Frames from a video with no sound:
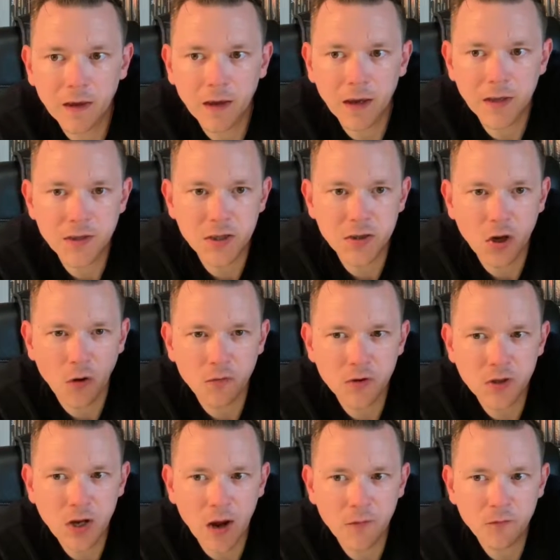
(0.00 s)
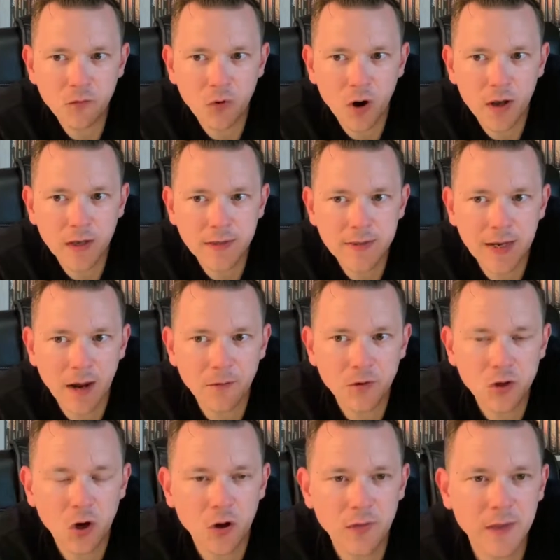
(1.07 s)
it just don't sound right. It
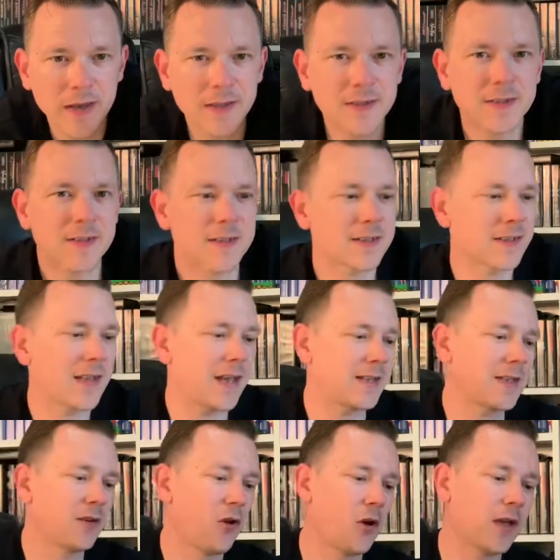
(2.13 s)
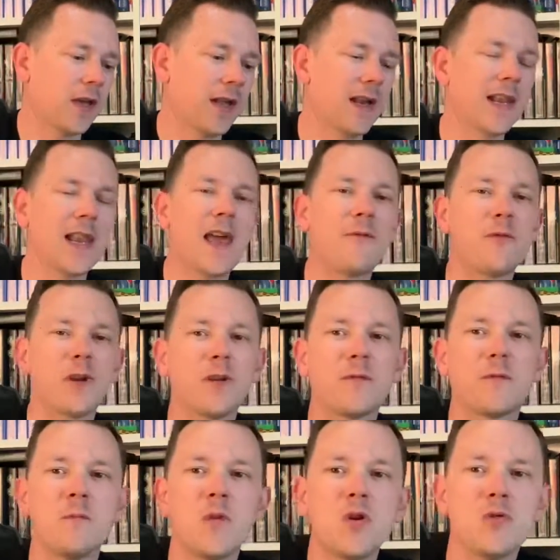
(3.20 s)
sounds like there's like a level
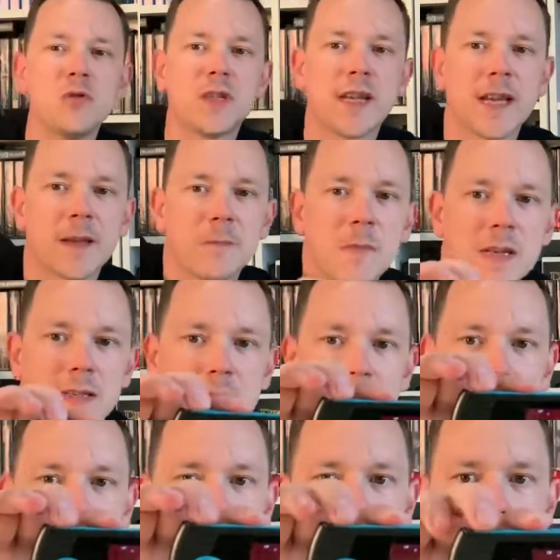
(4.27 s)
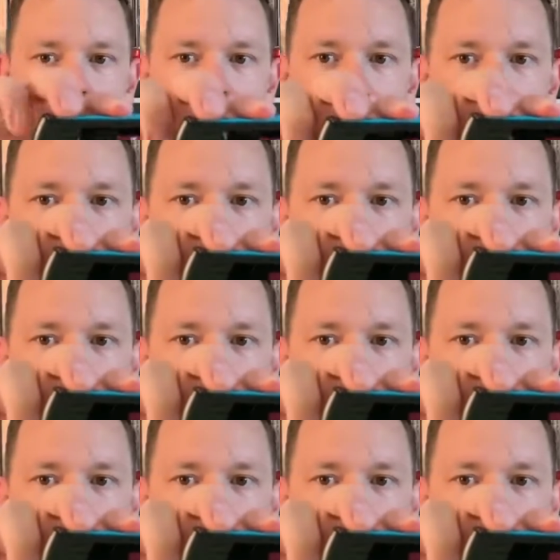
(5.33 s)
of music missing. I'm